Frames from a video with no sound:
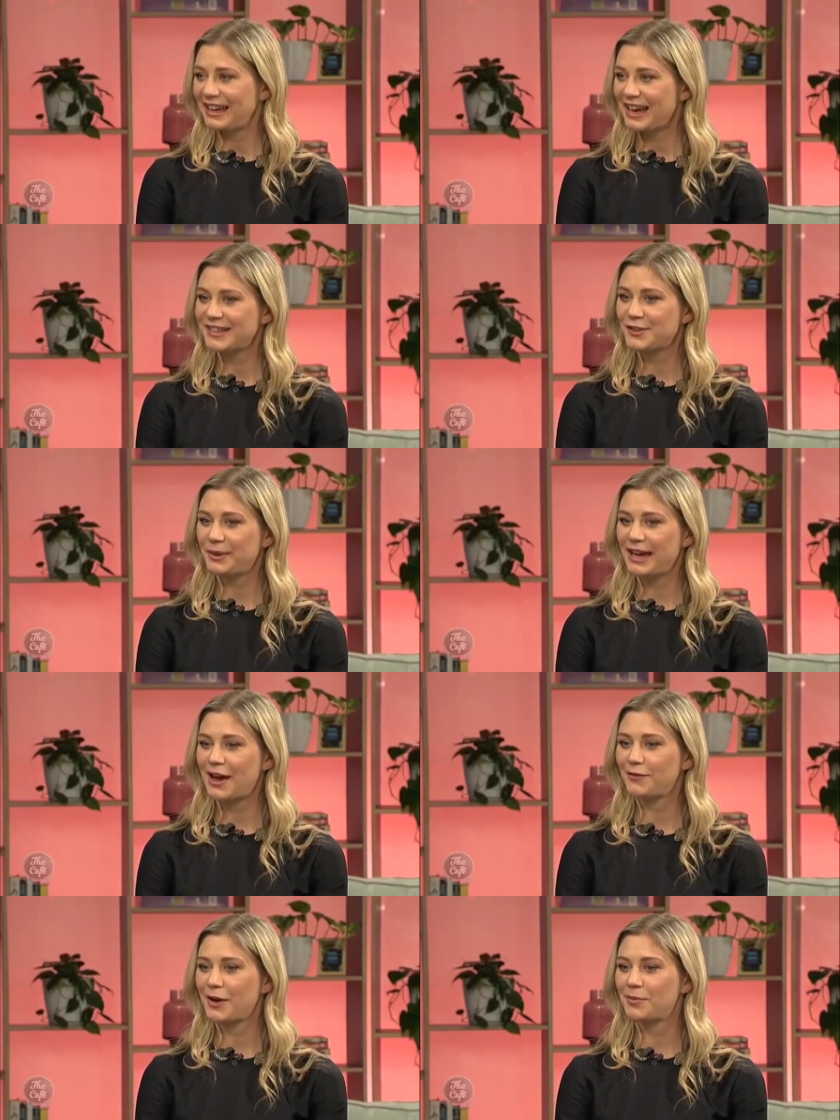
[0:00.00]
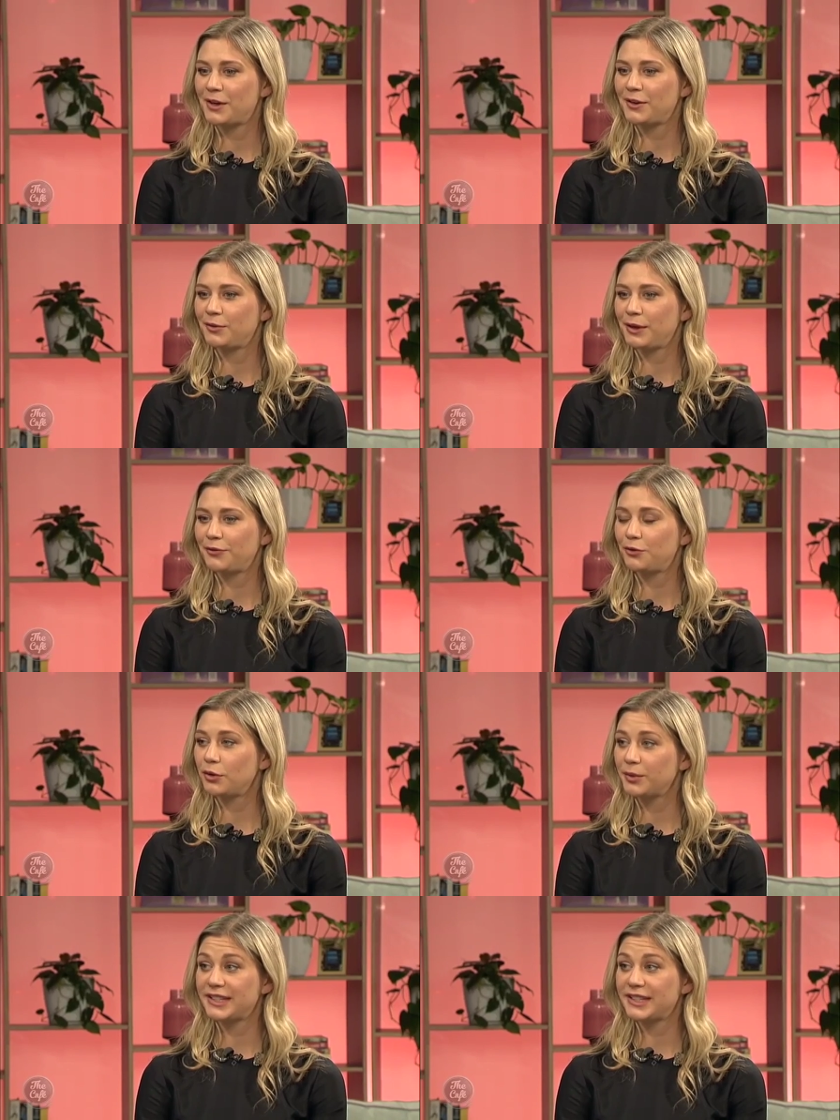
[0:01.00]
Yeah, so we have um, we have four